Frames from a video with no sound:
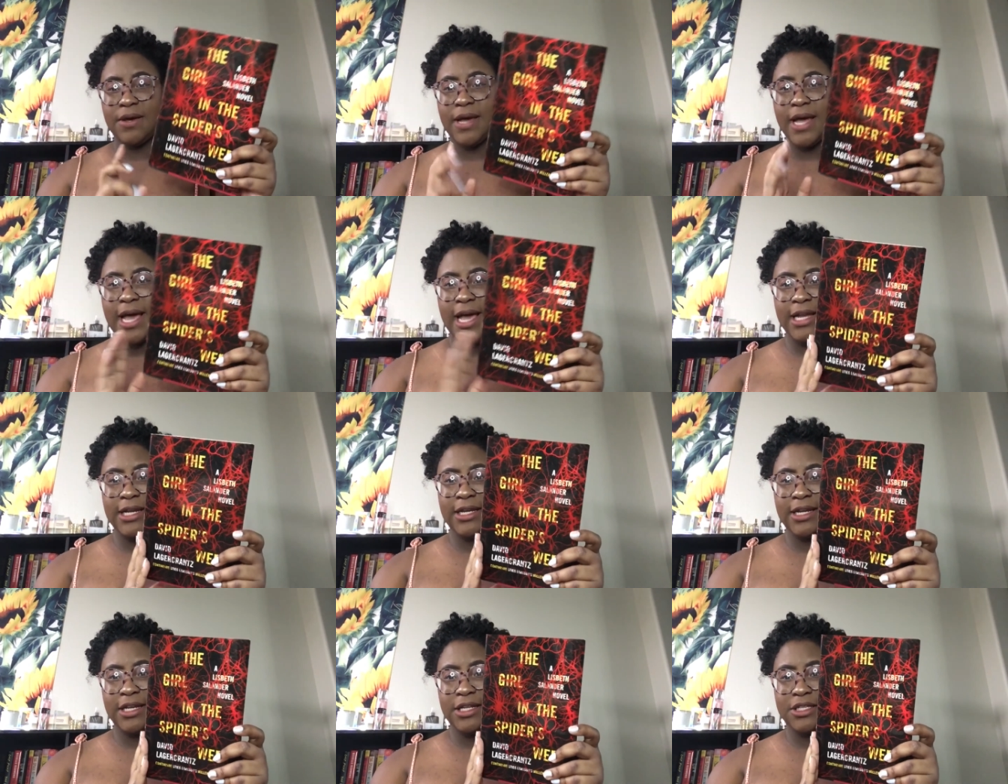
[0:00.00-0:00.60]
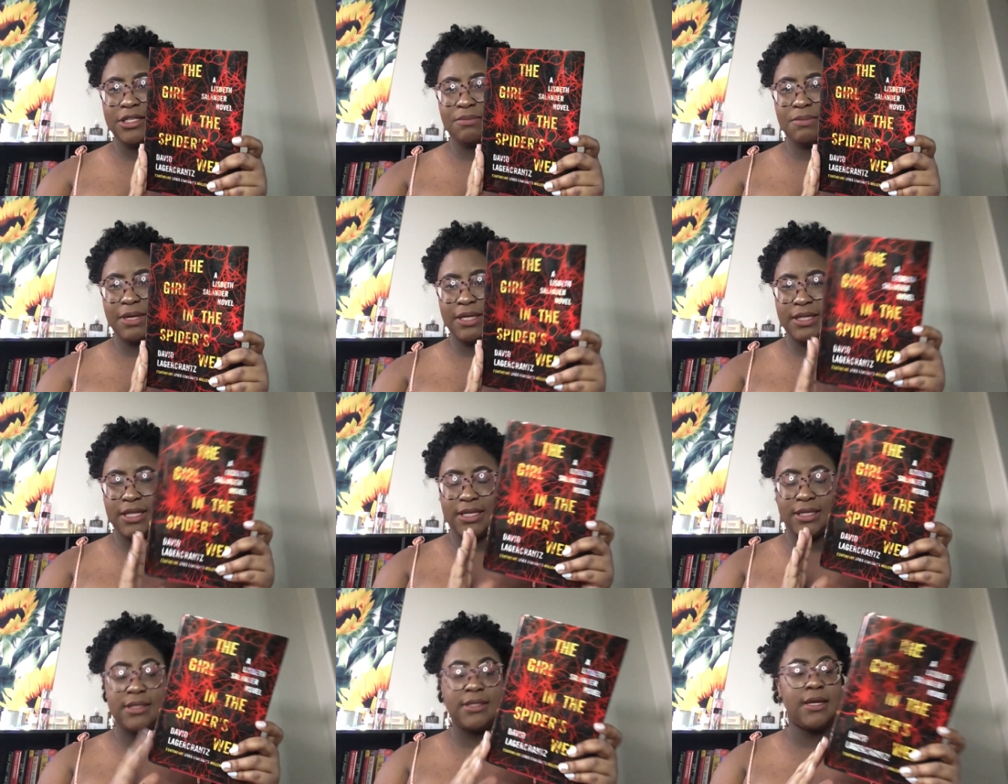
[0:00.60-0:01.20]
I needed to pick
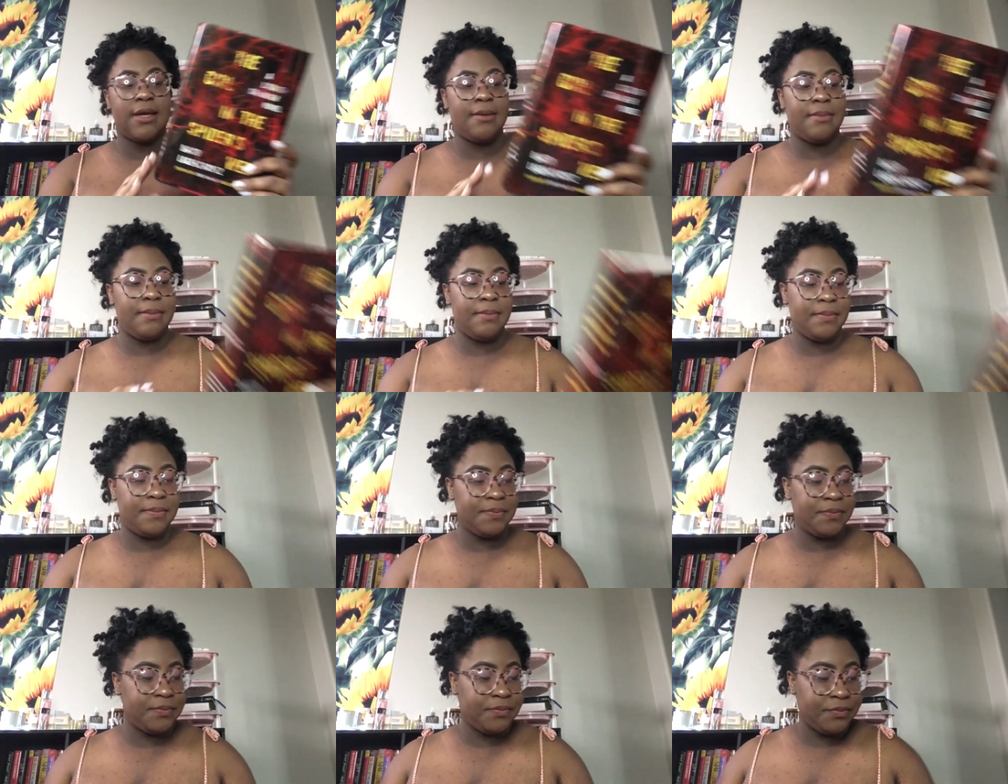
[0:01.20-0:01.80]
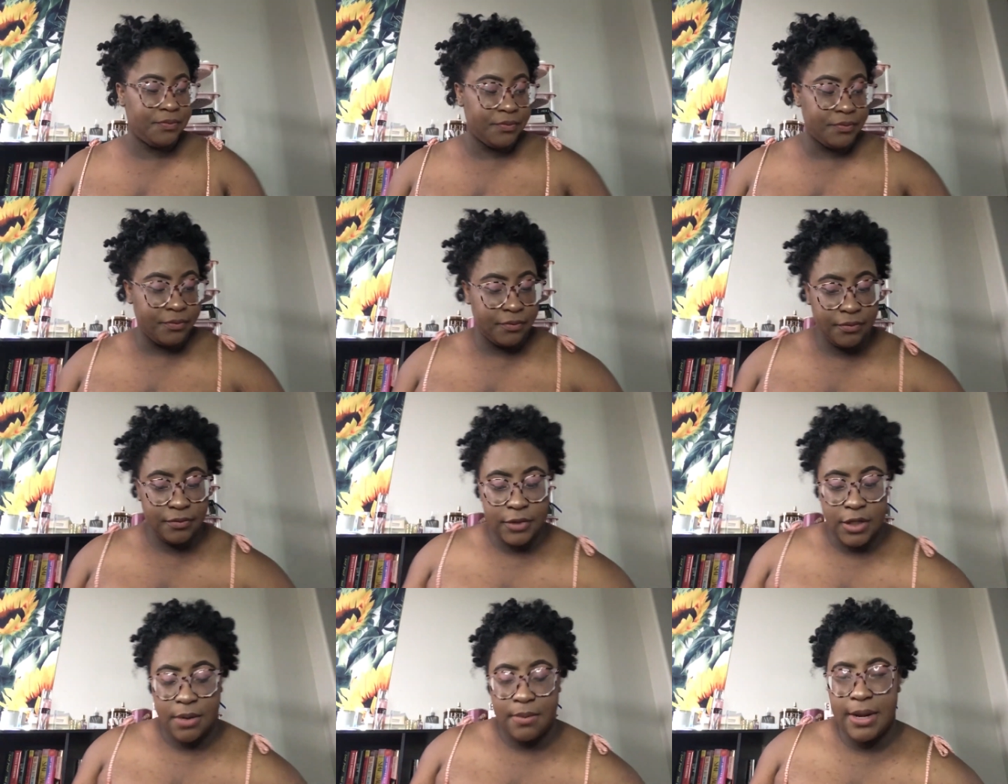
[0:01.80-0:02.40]
this up.
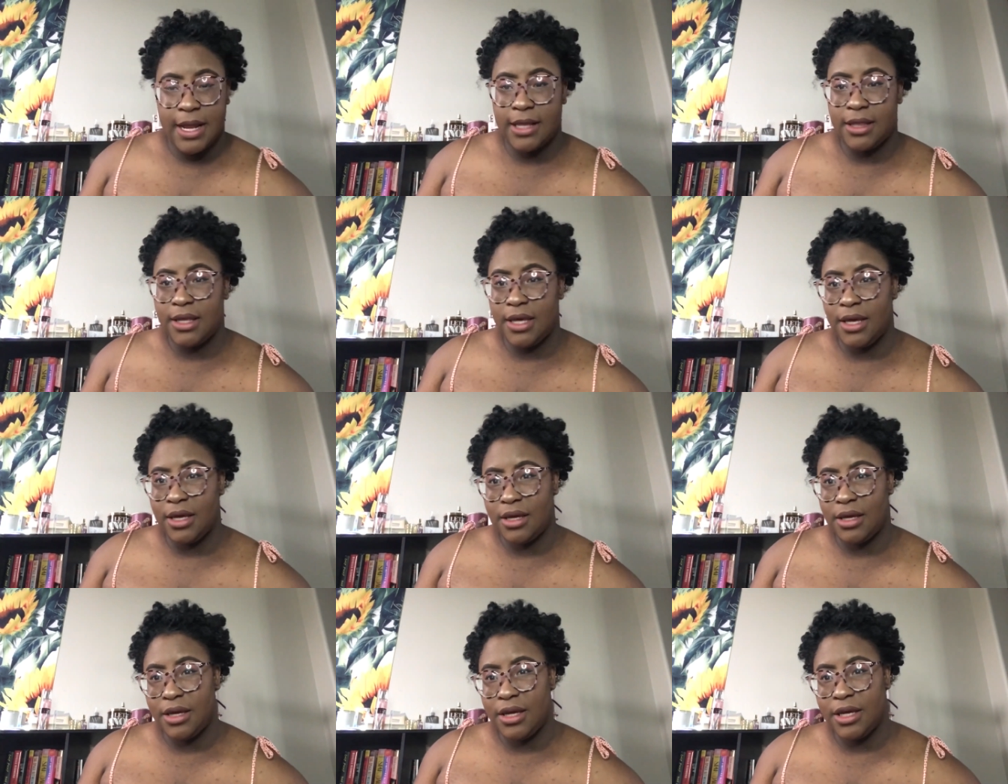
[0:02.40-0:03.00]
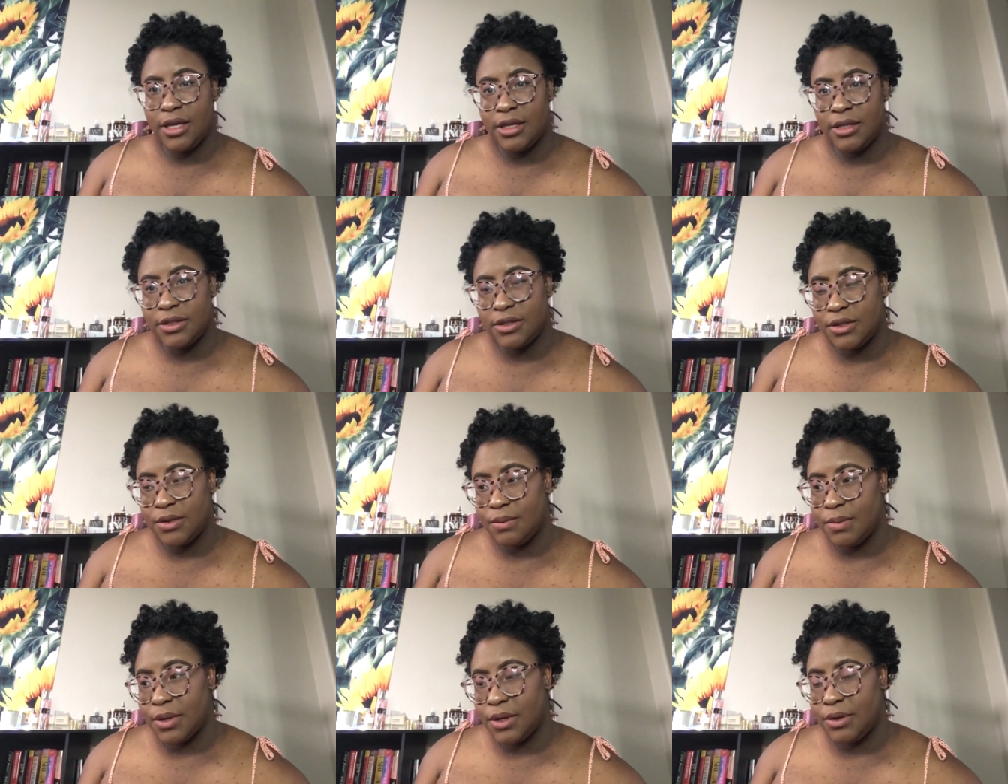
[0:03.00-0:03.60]
And I think he's
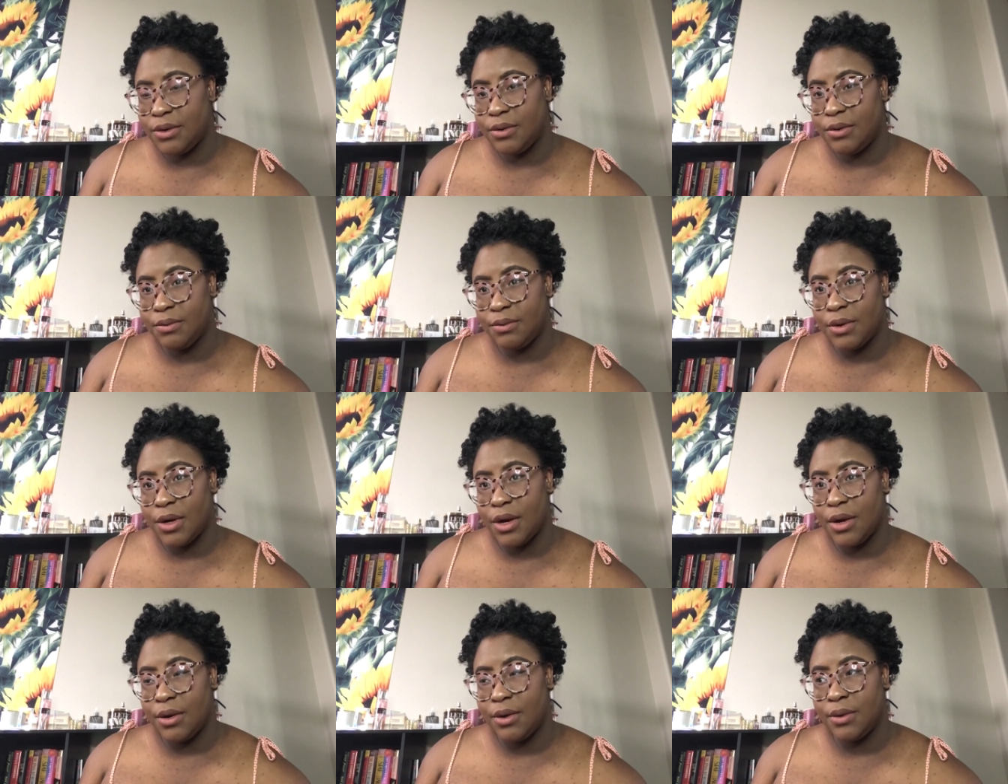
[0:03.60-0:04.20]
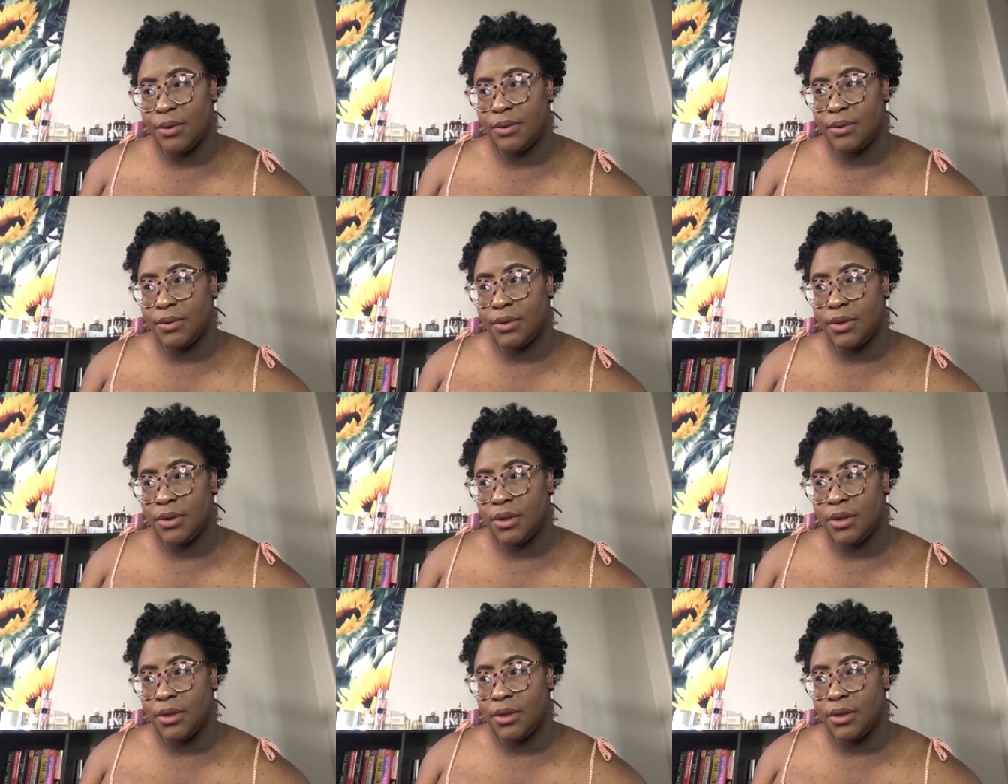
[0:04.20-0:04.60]
the one who wrote